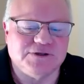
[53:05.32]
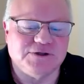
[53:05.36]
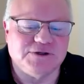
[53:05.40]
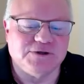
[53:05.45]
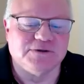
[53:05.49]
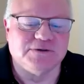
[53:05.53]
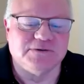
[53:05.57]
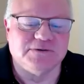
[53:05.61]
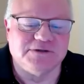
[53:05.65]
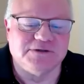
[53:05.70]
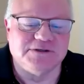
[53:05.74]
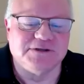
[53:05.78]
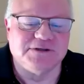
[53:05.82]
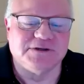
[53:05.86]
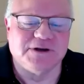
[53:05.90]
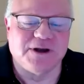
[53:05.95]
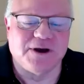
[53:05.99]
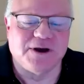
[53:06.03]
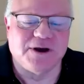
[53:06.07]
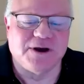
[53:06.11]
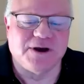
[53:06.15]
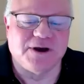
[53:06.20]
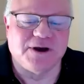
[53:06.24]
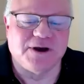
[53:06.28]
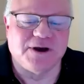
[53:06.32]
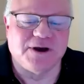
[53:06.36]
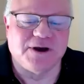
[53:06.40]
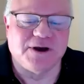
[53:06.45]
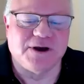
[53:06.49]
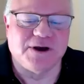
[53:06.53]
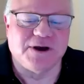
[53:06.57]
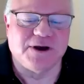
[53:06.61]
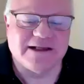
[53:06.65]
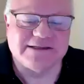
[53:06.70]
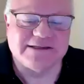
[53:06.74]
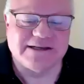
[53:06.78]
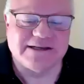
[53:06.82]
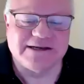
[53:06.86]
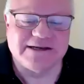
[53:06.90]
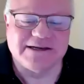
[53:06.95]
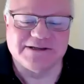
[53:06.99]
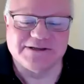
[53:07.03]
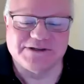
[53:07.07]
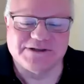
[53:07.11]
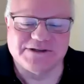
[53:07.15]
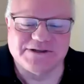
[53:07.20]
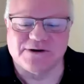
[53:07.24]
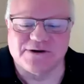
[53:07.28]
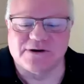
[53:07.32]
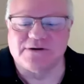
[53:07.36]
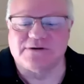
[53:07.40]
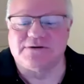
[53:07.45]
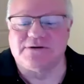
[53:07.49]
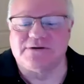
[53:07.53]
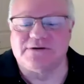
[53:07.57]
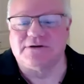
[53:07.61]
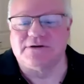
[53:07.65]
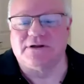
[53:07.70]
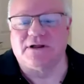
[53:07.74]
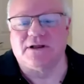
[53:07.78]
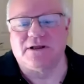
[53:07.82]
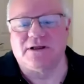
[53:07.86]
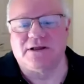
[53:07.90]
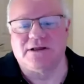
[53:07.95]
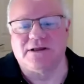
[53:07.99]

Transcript: Do you know anybody that's in his circle?